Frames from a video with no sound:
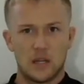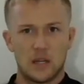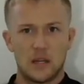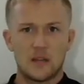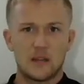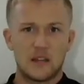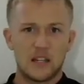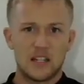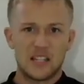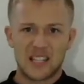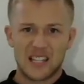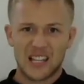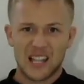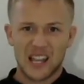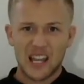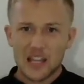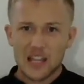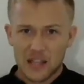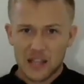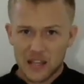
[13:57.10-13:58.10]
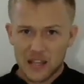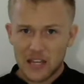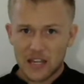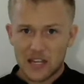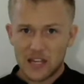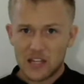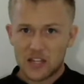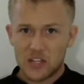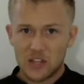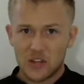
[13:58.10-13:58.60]
They just think that they
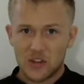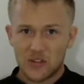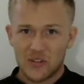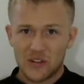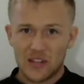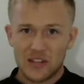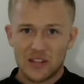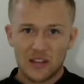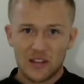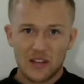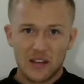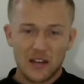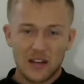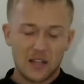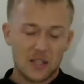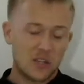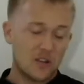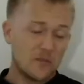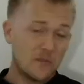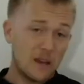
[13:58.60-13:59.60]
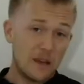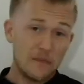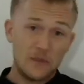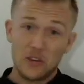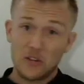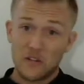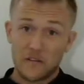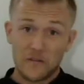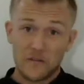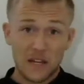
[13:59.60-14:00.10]
need to do it. And so maybe
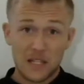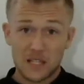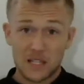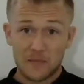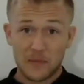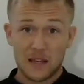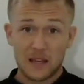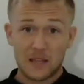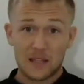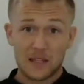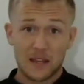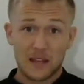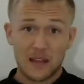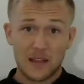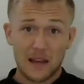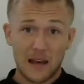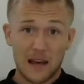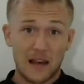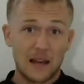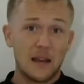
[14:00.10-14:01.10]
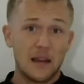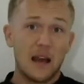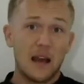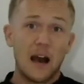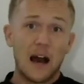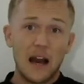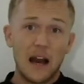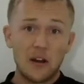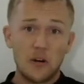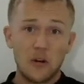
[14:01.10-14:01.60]
you'll find some things like that.
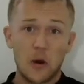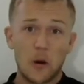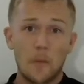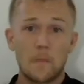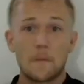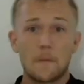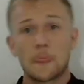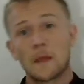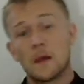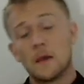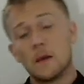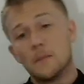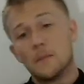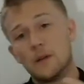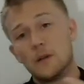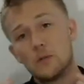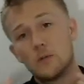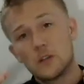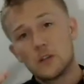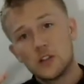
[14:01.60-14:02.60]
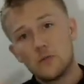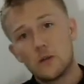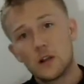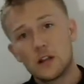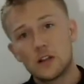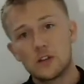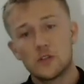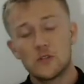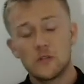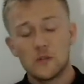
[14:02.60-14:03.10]
I don't know. But what you want
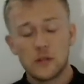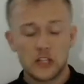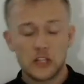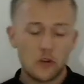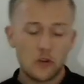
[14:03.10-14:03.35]
to do is you